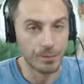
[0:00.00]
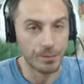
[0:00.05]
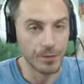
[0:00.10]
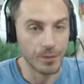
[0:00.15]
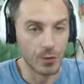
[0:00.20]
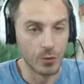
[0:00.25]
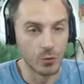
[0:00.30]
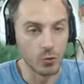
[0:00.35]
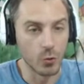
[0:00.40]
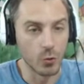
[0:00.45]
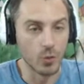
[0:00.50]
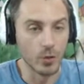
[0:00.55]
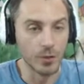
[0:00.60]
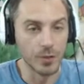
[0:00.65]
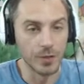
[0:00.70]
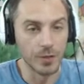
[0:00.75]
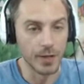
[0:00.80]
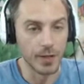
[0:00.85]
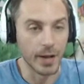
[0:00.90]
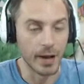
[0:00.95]
So
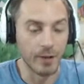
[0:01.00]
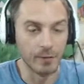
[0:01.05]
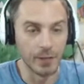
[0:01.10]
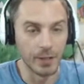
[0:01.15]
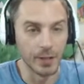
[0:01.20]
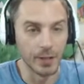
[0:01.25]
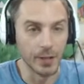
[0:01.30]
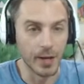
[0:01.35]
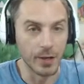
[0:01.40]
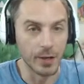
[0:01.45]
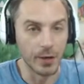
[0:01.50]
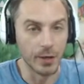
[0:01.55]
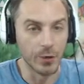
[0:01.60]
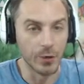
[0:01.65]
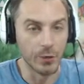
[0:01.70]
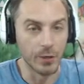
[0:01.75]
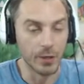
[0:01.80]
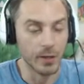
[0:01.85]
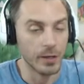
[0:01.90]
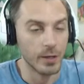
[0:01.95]
Tauros is going to have to get
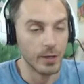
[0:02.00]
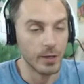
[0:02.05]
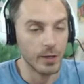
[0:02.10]
KO'd.